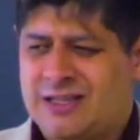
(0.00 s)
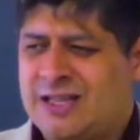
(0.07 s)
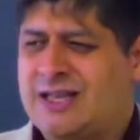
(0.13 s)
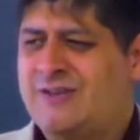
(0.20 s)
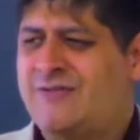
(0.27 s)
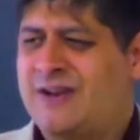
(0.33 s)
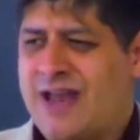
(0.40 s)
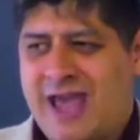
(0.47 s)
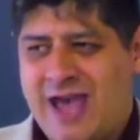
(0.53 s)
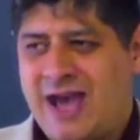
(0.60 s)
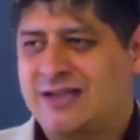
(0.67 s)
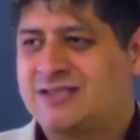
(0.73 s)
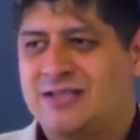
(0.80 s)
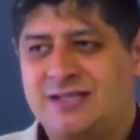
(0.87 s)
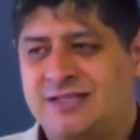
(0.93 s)
live and
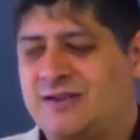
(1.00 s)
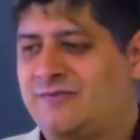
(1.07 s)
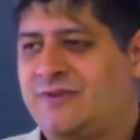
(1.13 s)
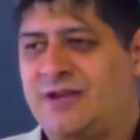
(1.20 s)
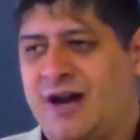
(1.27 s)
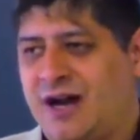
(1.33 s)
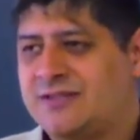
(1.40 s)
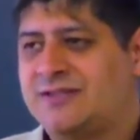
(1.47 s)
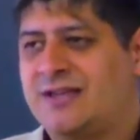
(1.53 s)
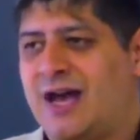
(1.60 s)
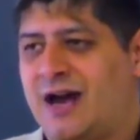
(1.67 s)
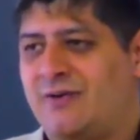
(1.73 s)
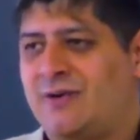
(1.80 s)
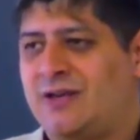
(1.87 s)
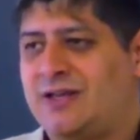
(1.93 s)
act as if God's
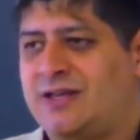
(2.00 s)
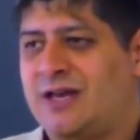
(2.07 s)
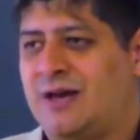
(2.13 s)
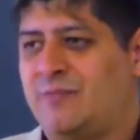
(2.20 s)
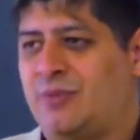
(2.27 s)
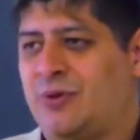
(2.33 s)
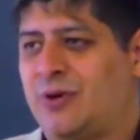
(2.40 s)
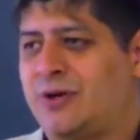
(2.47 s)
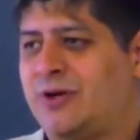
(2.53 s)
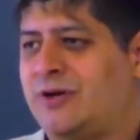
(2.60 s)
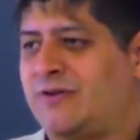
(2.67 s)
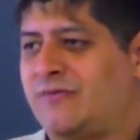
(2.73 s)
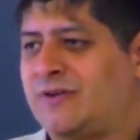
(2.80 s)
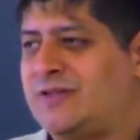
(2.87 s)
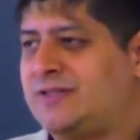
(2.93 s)
not really that
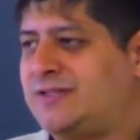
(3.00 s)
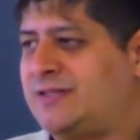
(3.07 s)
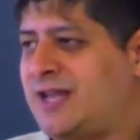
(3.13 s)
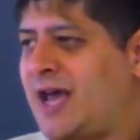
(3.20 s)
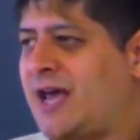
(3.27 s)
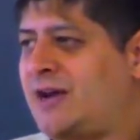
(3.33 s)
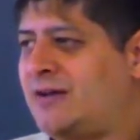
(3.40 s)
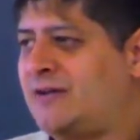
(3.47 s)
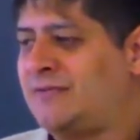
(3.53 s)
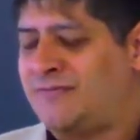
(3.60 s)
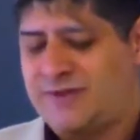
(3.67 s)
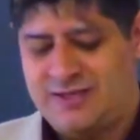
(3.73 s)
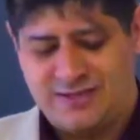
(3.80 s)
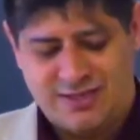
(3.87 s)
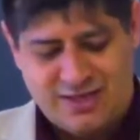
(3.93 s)
important or if he's dead or
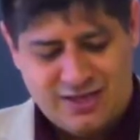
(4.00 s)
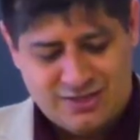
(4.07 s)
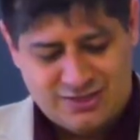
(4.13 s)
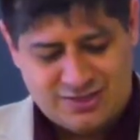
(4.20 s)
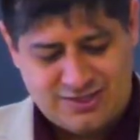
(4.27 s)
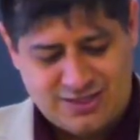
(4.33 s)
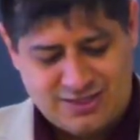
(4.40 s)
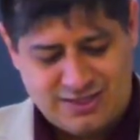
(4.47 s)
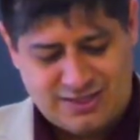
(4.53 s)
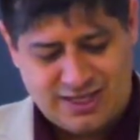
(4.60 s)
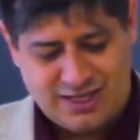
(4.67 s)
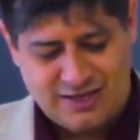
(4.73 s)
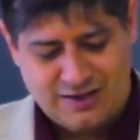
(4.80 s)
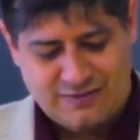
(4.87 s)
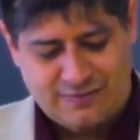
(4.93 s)
if he just doesn't
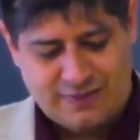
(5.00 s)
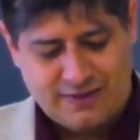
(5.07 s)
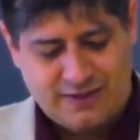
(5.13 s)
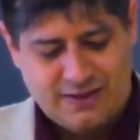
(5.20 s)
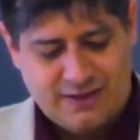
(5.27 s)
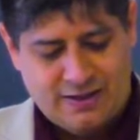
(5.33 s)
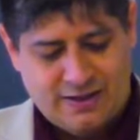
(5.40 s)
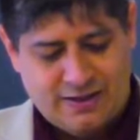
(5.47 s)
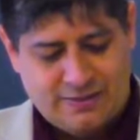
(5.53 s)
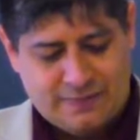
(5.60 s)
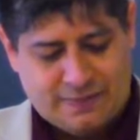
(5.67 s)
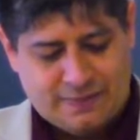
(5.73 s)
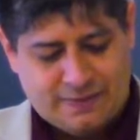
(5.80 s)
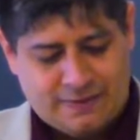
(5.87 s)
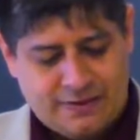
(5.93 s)
care.
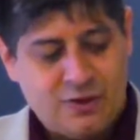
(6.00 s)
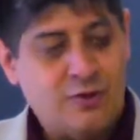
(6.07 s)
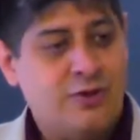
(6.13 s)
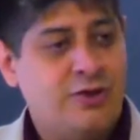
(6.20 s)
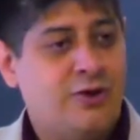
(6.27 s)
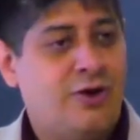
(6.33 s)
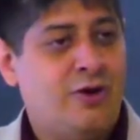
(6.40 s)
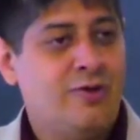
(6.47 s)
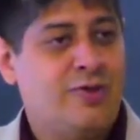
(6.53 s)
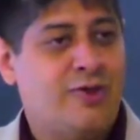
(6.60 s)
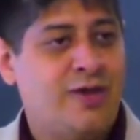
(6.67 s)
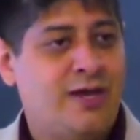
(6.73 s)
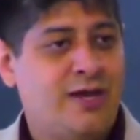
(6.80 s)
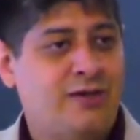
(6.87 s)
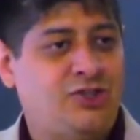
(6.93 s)
Doing their own
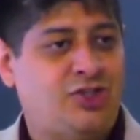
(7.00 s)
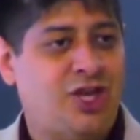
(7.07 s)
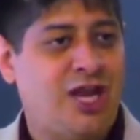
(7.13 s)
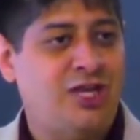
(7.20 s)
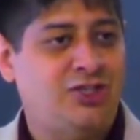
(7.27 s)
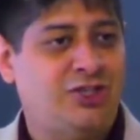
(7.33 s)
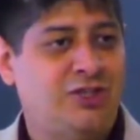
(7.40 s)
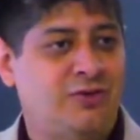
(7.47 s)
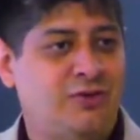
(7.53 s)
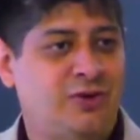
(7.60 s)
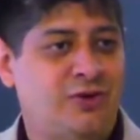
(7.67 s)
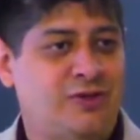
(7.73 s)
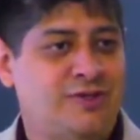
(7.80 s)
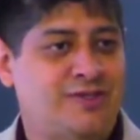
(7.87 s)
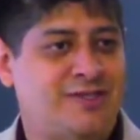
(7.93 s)
thing, changing the
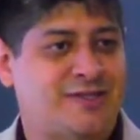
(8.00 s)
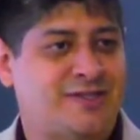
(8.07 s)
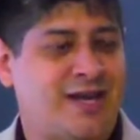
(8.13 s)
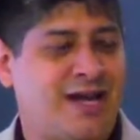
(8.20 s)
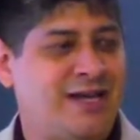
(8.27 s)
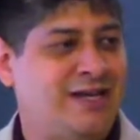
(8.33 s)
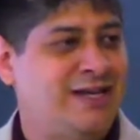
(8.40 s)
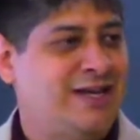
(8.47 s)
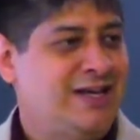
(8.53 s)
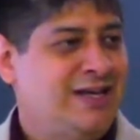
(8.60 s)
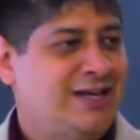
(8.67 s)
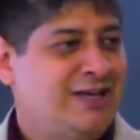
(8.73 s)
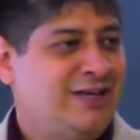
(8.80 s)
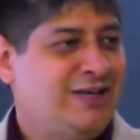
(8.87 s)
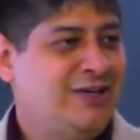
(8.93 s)
rules, deciding
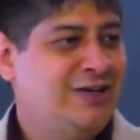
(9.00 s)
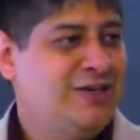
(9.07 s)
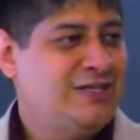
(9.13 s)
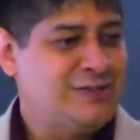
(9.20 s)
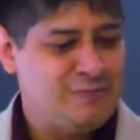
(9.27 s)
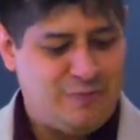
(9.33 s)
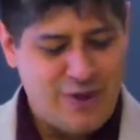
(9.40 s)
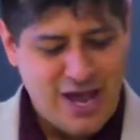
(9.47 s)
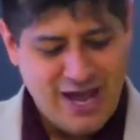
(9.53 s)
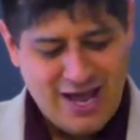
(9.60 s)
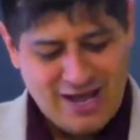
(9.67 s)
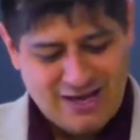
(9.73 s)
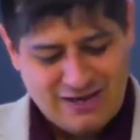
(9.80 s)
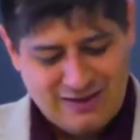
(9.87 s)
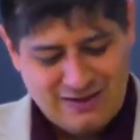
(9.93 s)
good is
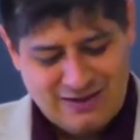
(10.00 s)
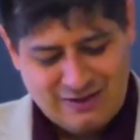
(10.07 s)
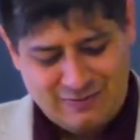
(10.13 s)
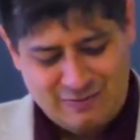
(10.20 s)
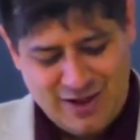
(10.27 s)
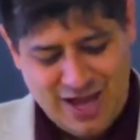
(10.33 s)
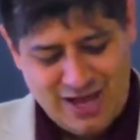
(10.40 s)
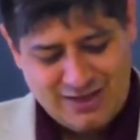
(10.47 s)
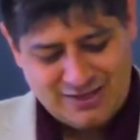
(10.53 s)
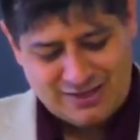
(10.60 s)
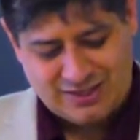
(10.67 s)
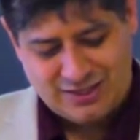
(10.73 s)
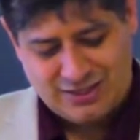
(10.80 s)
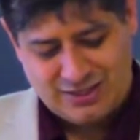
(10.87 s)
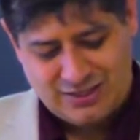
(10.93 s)
bad and bad
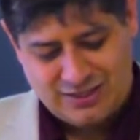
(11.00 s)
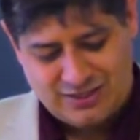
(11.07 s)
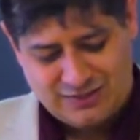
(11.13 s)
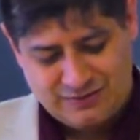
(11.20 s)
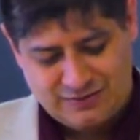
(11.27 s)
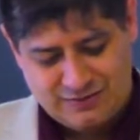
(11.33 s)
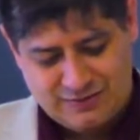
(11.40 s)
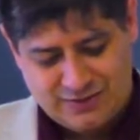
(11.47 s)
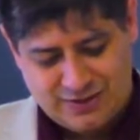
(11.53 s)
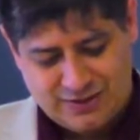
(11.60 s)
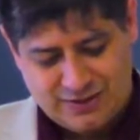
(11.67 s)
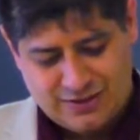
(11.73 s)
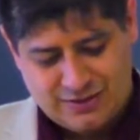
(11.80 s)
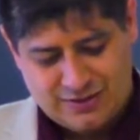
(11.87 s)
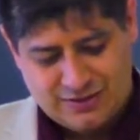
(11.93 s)
is good.
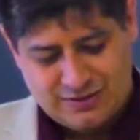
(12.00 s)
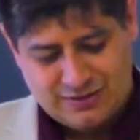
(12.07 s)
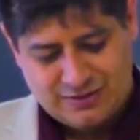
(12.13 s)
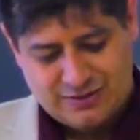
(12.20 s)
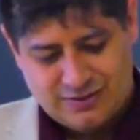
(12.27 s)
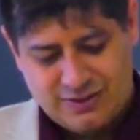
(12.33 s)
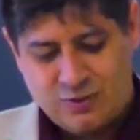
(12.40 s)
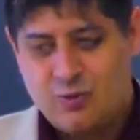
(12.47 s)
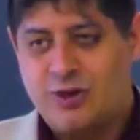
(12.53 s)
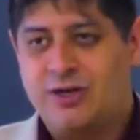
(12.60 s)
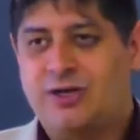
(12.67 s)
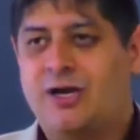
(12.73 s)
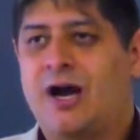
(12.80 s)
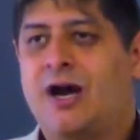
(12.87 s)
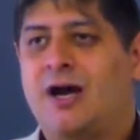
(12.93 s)
And you
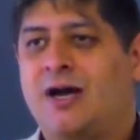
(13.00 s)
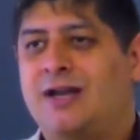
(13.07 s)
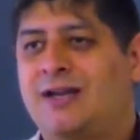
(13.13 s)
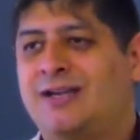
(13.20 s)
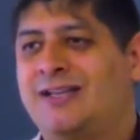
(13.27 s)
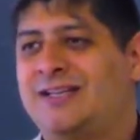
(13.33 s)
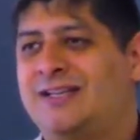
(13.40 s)
wonder, God,